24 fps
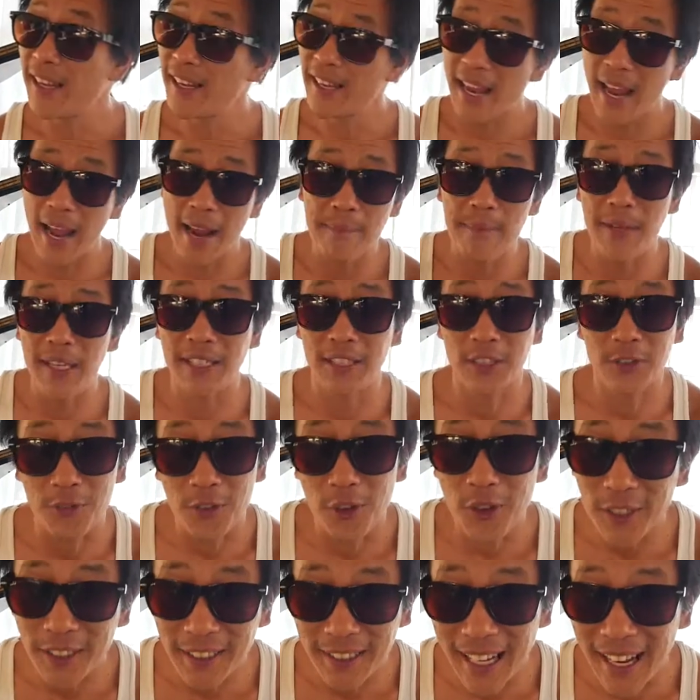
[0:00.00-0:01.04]
came in as
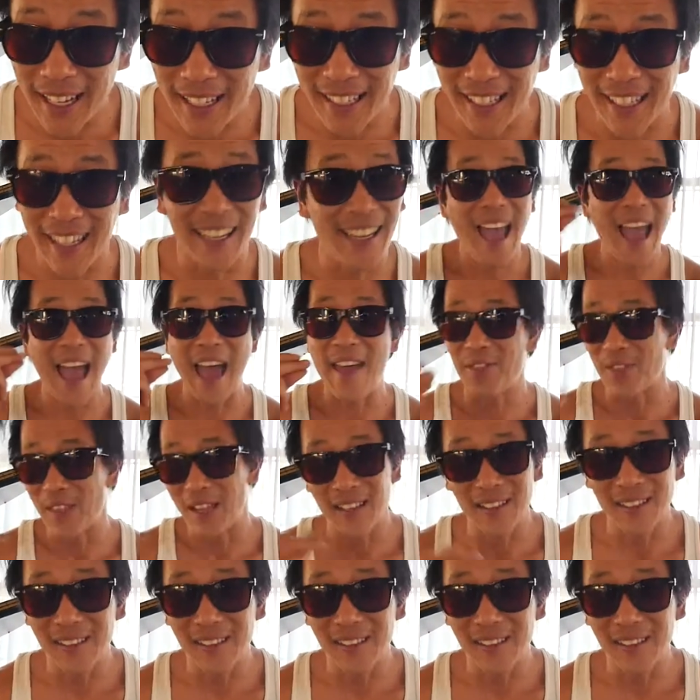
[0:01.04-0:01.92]
first AD at the